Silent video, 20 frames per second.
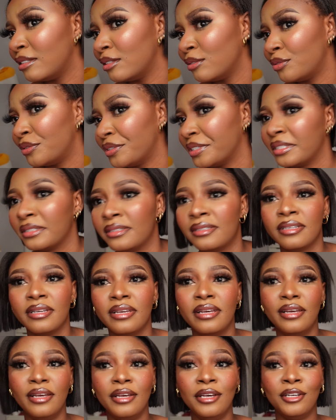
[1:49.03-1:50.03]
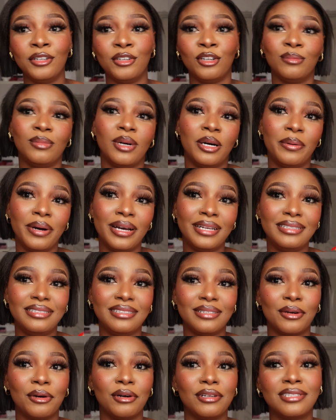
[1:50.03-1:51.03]
difference number one
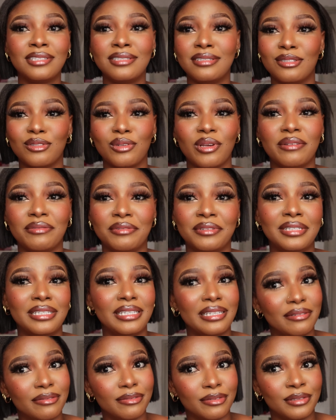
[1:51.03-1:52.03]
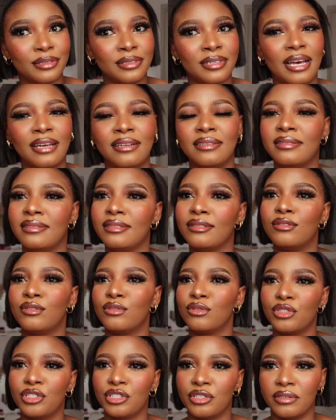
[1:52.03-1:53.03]
the cutting is not even even and it is
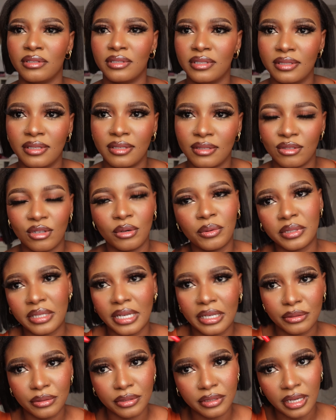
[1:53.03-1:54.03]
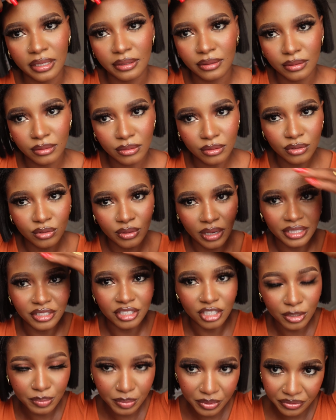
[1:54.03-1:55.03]
too short this is not what I told her to do so I
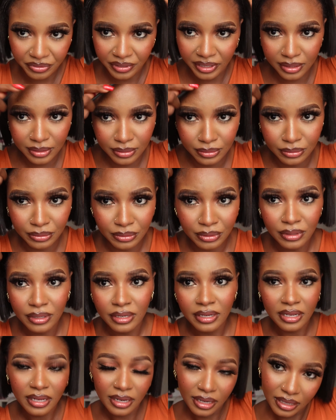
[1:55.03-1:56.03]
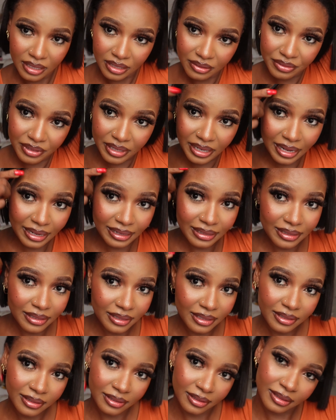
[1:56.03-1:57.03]
just prefer to Leave it like
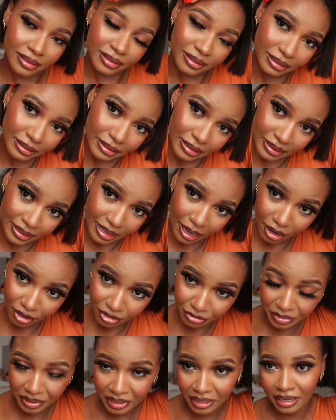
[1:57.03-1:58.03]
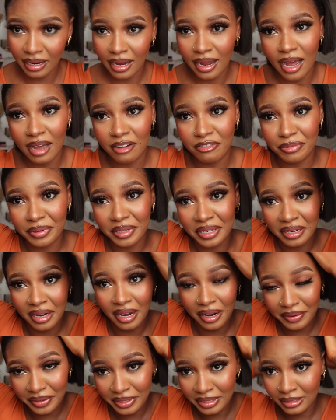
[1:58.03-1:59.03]
this this is how i've been i've been
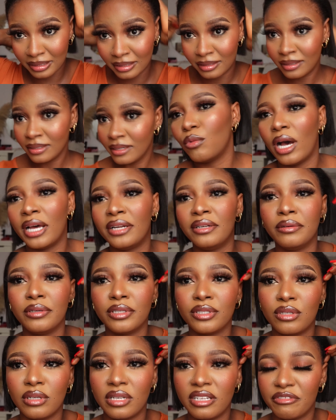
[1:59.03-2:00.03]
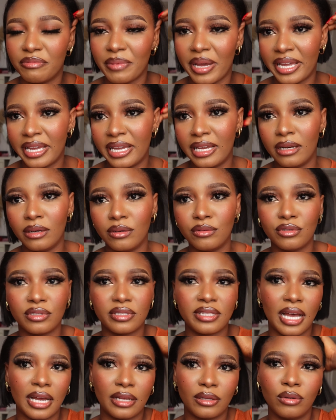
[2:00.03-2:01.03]
carrying it i don't want to leave my hair loose
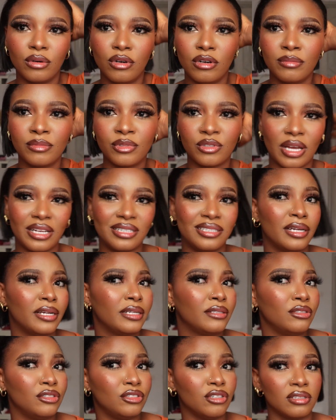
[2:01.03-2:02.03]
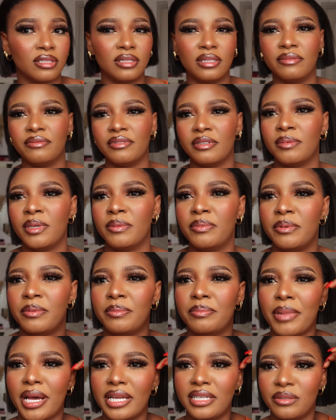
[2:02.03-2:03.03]
at home so i decided to just leave it maybe
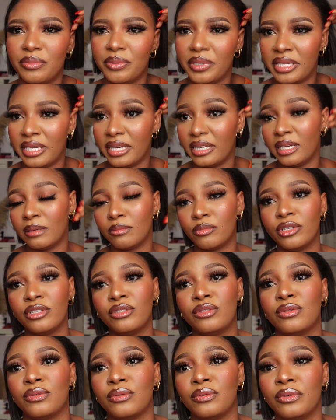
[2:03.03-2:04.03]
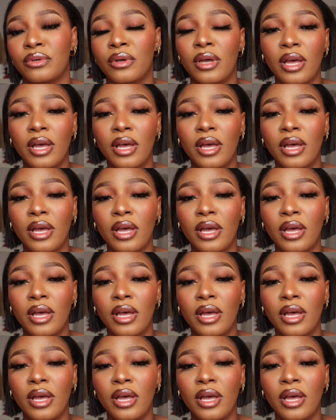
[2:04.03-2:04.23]
by the weekend i'm going to